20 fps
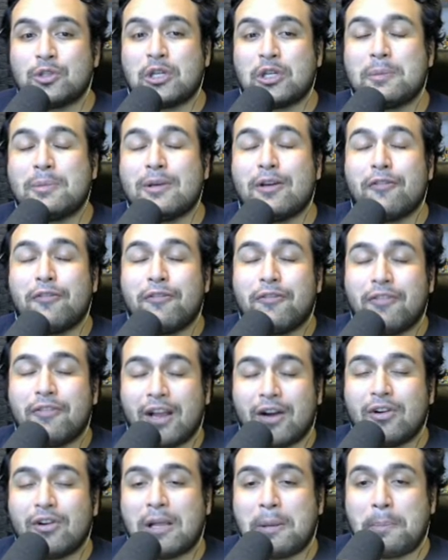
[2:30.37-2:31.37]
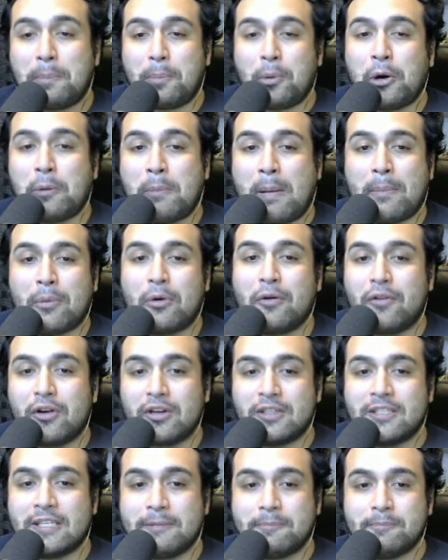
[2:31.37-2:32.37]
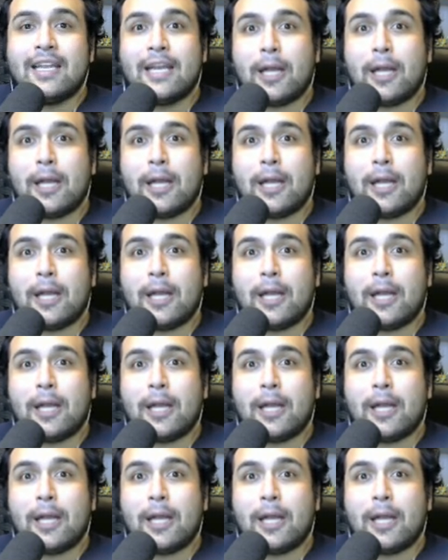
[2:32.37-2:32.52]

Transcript: going to be a very important member of our team.